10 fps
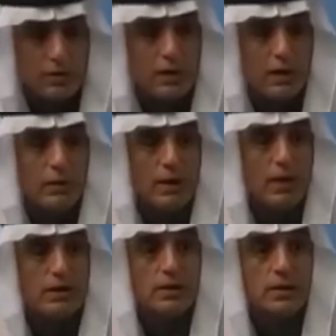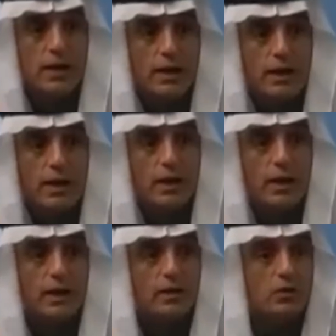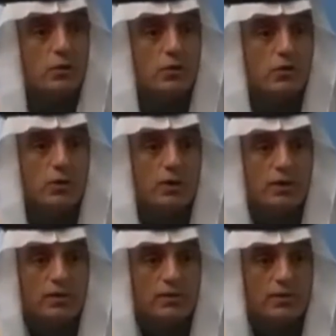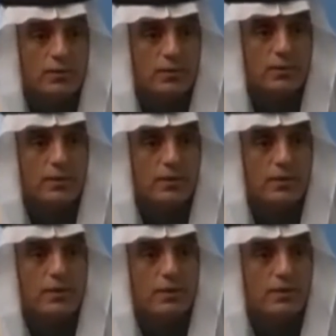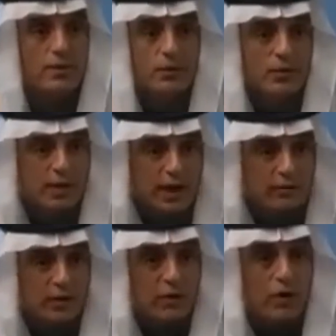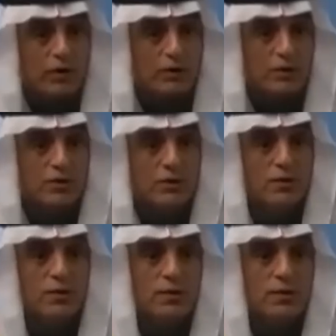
much Islamic as the KKK is Christian. Don't they have a cross?